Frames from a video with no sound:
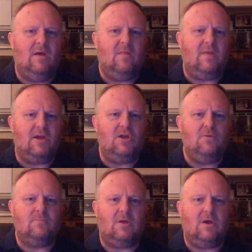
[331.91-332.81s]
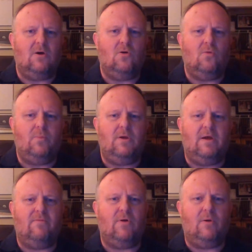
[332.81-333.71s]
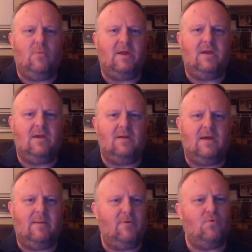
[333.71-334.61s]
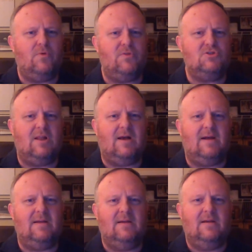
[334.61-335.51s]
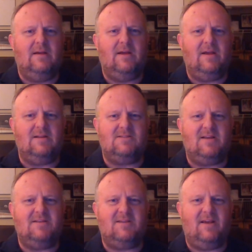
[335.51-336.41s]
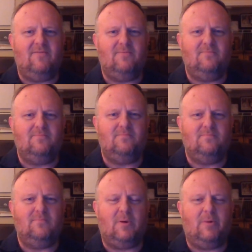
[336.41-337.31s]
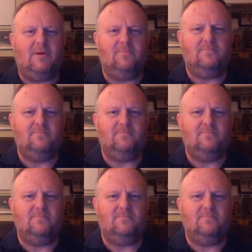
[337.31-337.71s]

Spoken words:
Thank you. I hope you have a great weekend. Happy 4th of July, and stay safe. Bye bye.